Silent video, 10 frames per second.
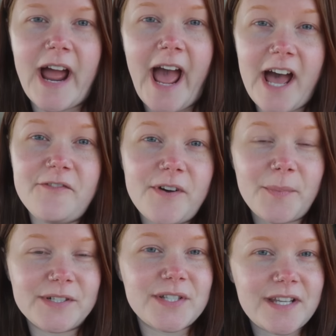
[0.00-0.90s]
I have a
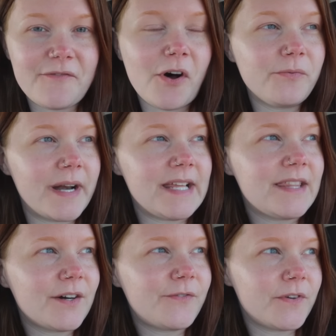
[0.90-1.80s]
bunch of stuff already
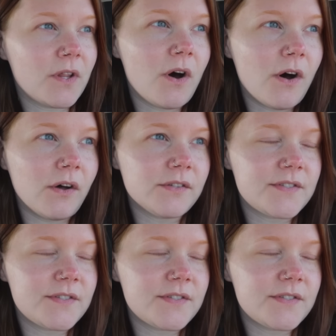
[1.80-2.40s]
though for the haul,